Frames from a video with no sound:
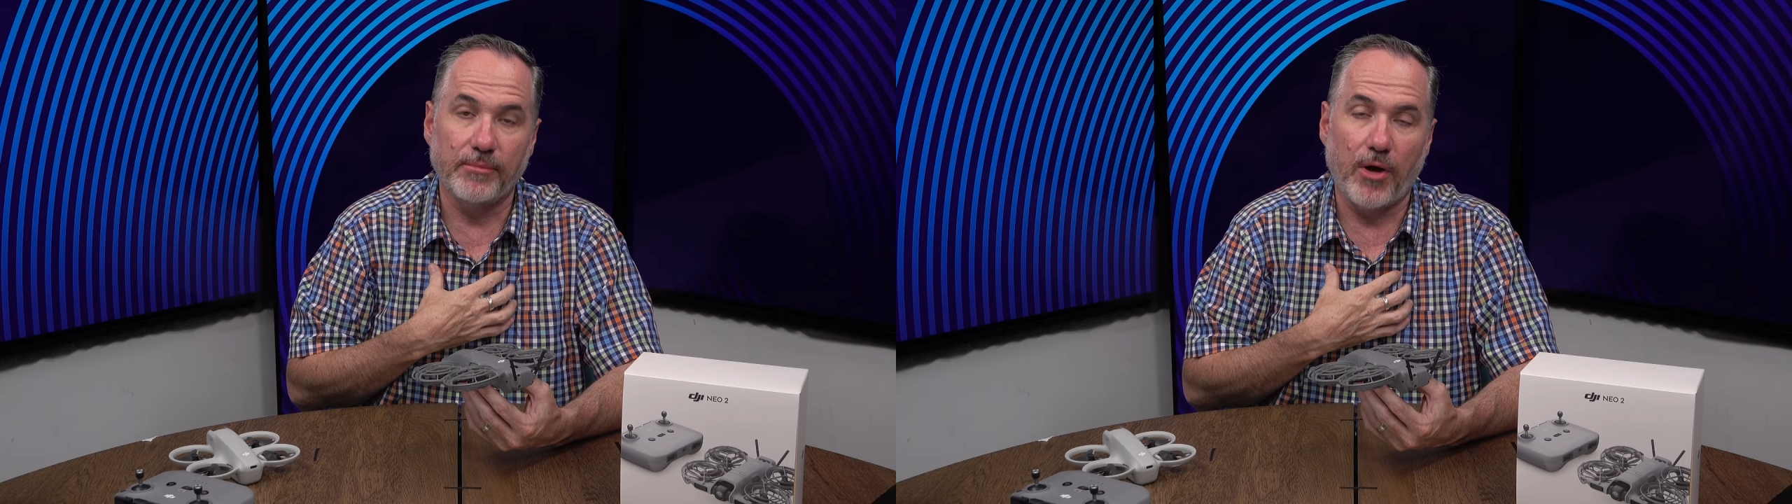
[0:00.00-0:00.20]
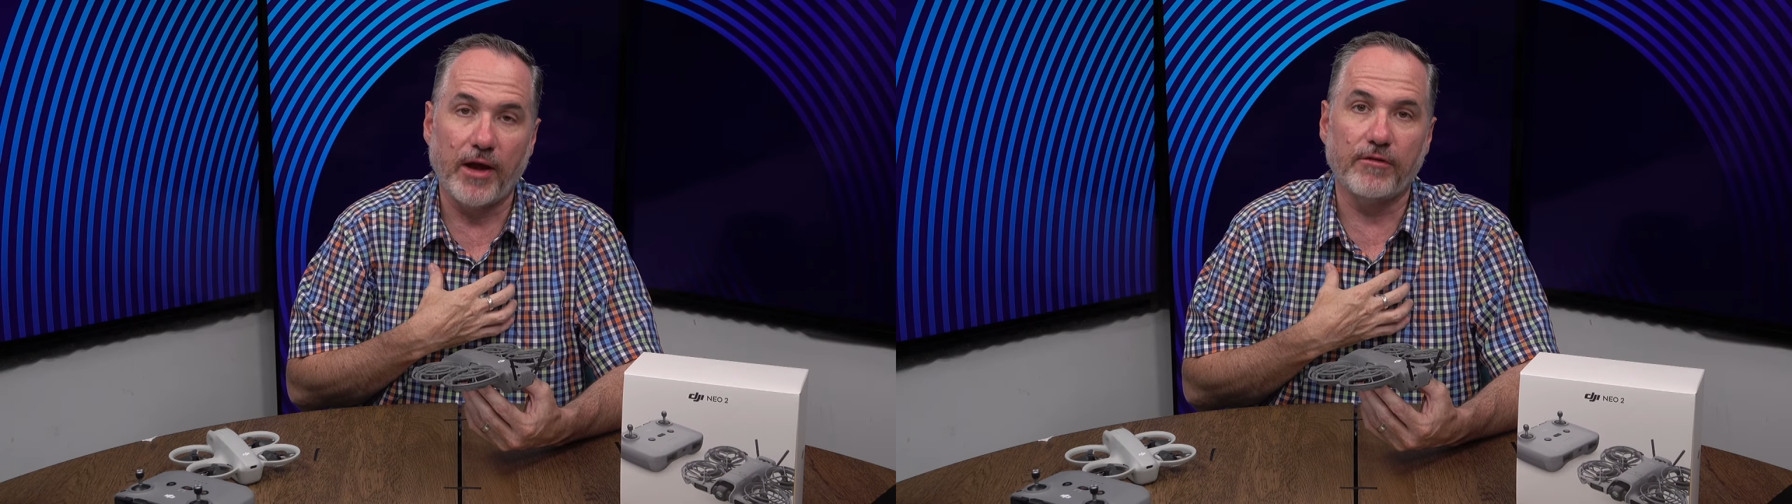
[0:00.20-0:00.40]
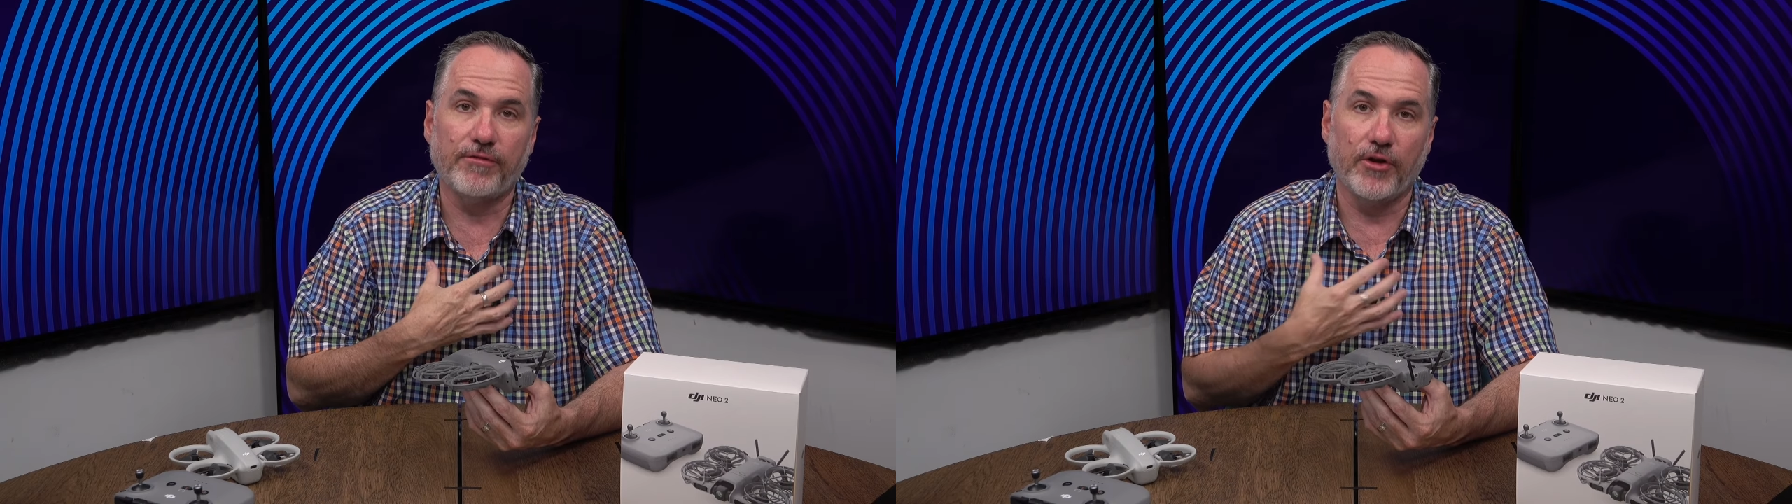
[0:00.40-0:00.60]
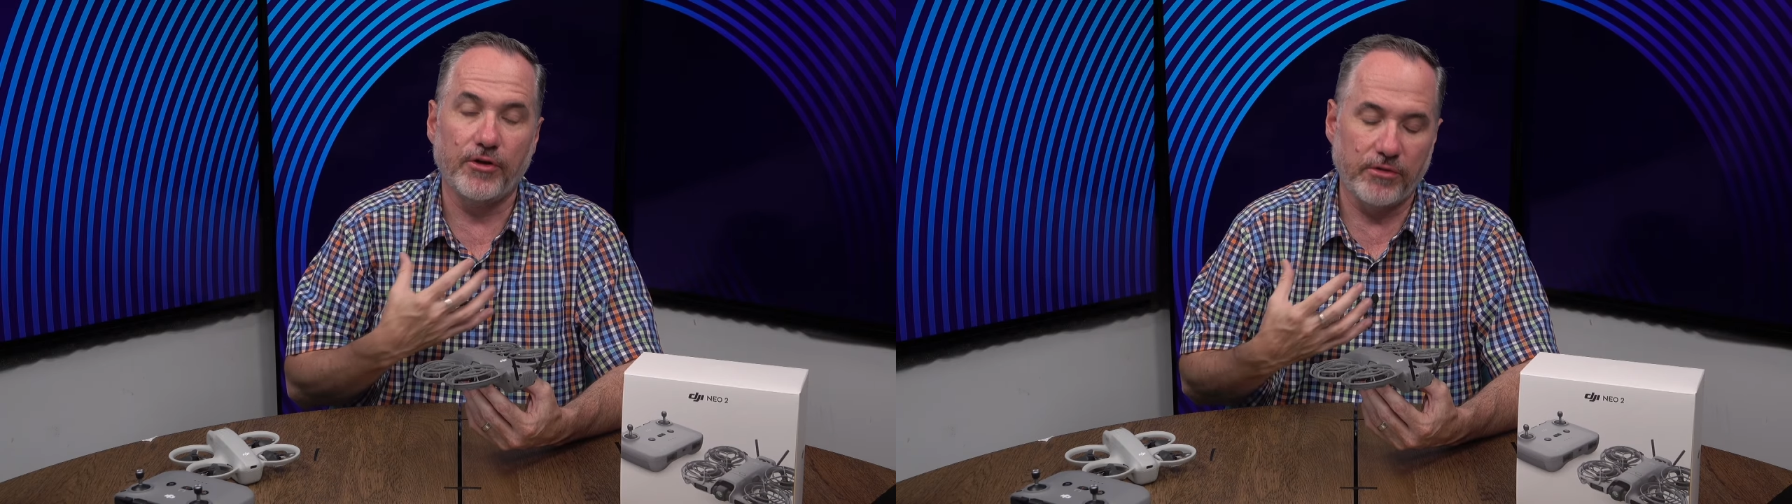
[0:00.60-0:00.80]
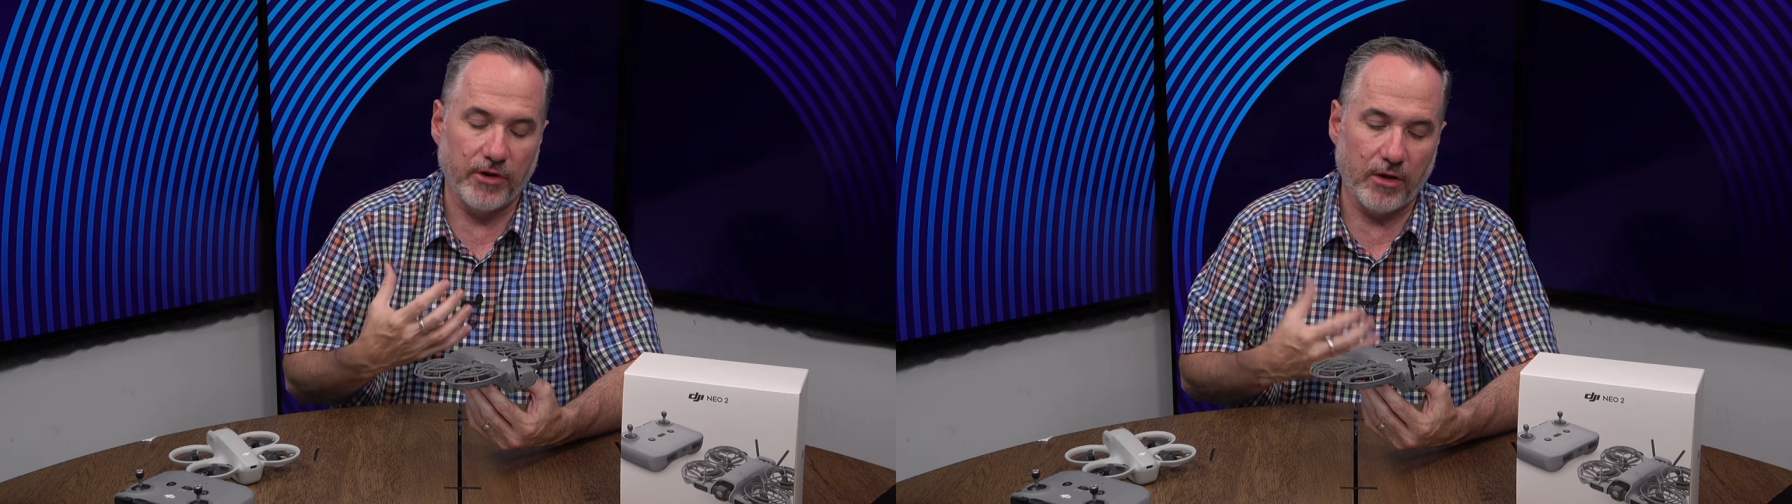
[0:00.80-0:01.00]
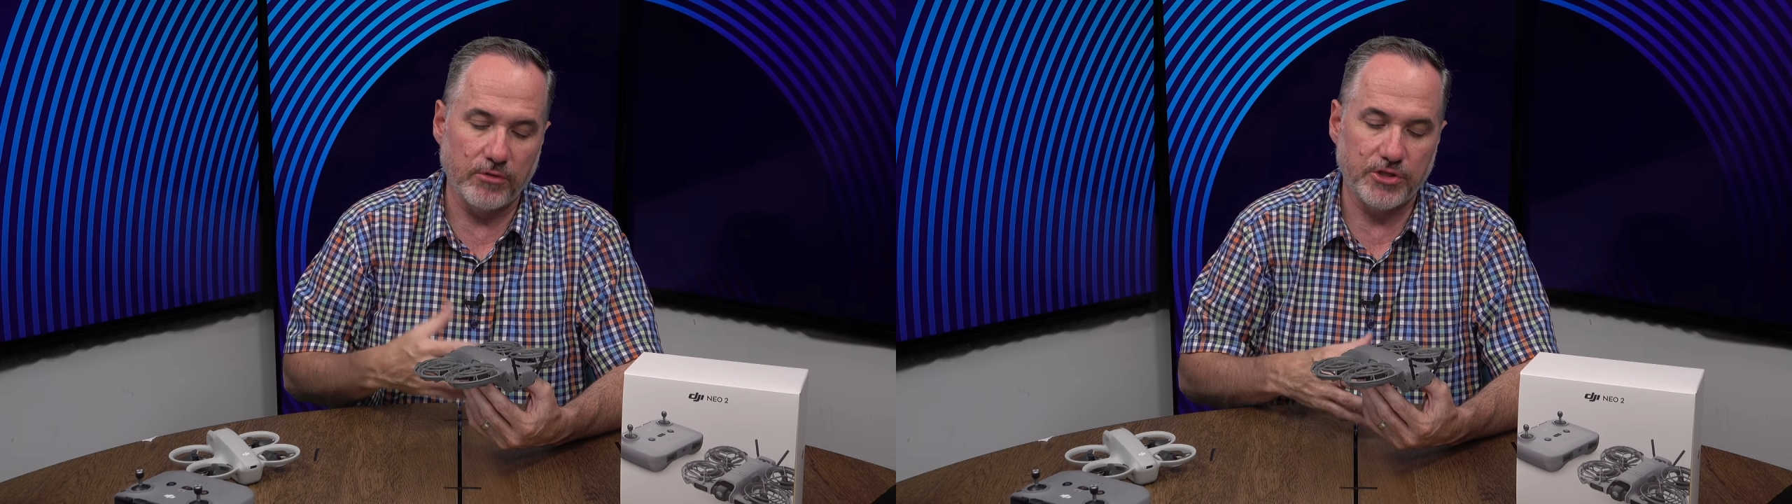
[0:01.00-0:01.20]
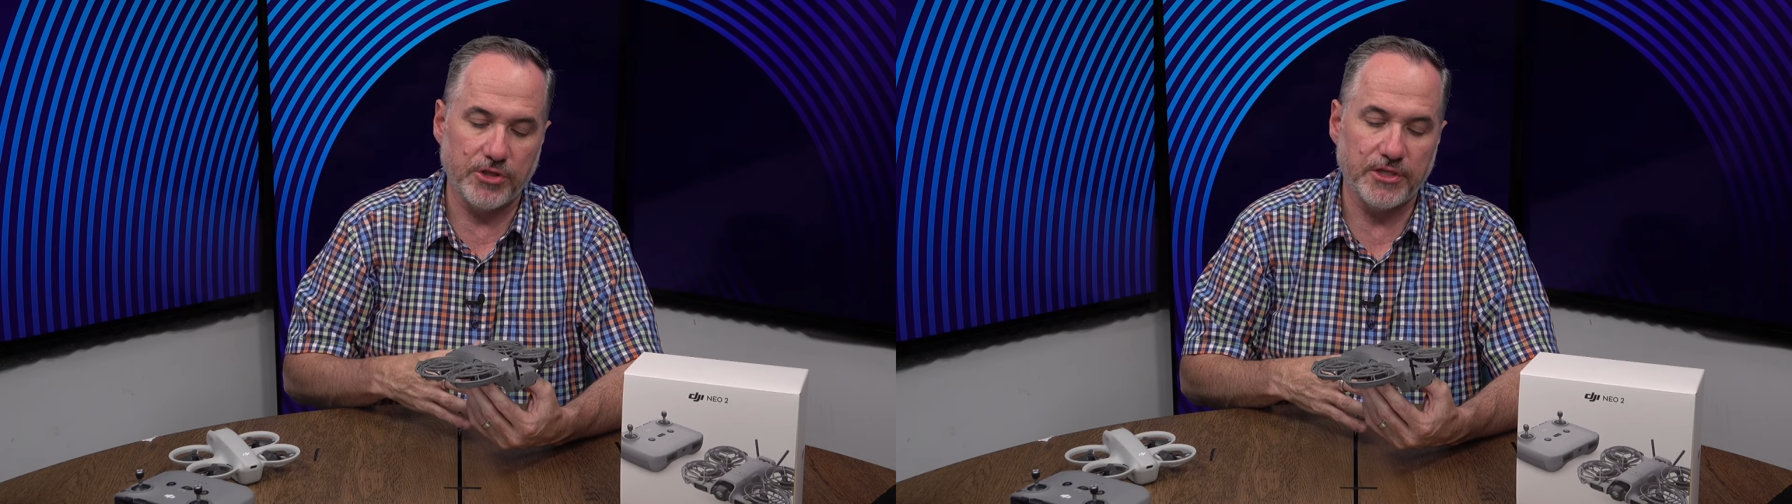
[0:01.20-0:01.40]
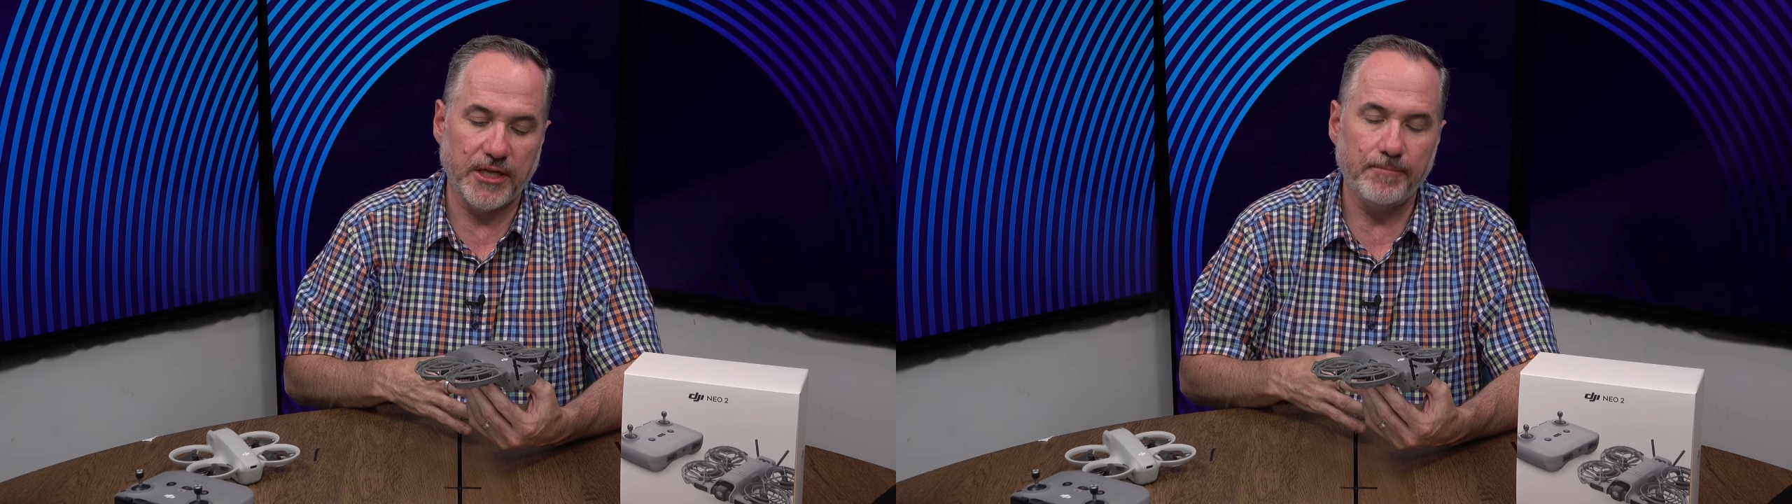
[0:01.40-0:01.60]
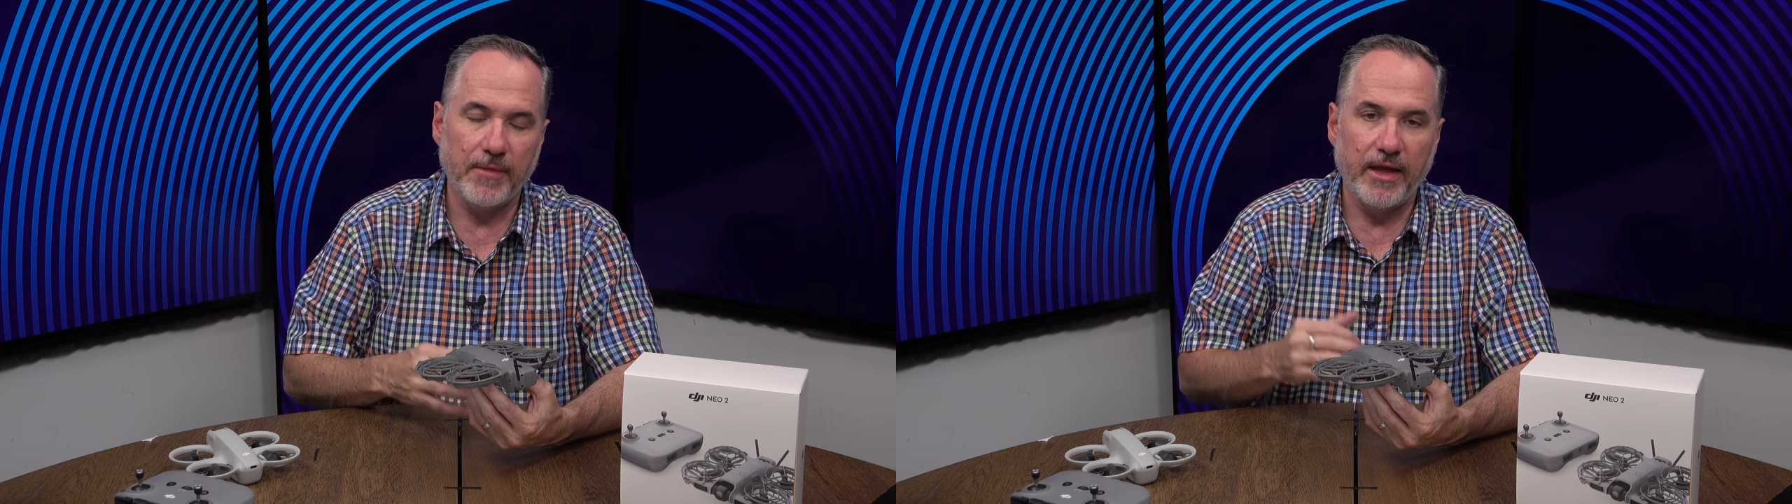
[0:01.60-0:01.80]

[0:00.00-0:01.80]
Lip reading: microphone that I was using